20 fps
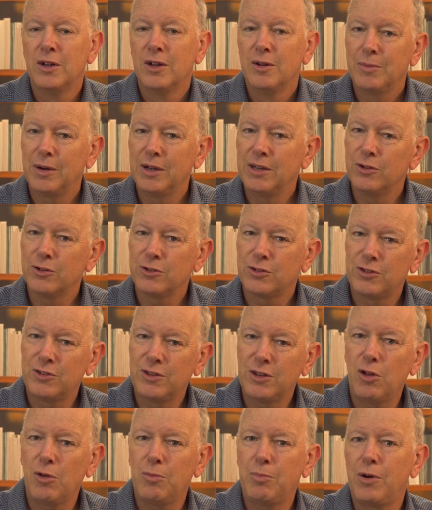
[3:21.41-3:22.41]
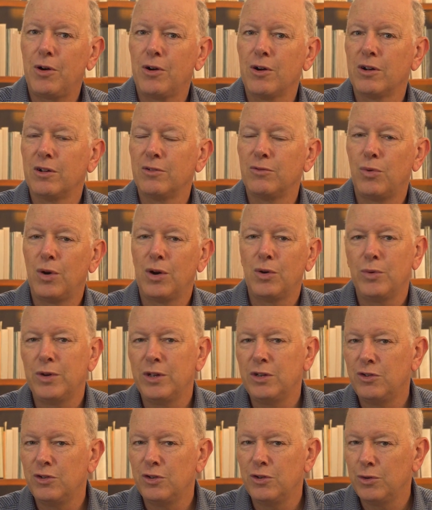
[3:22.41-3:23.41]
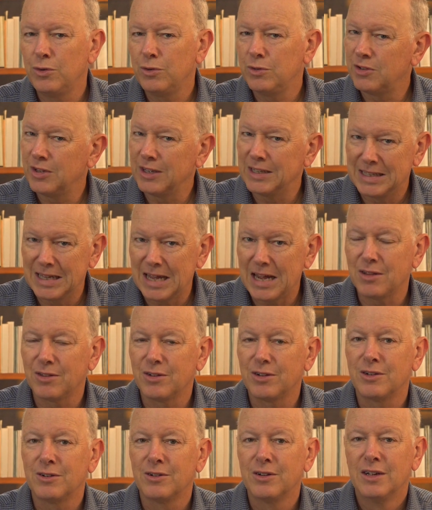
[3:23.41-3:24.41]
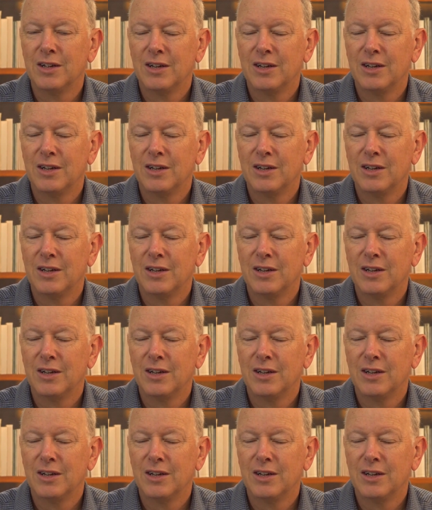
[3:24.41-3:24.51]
but you're still part of what we do together.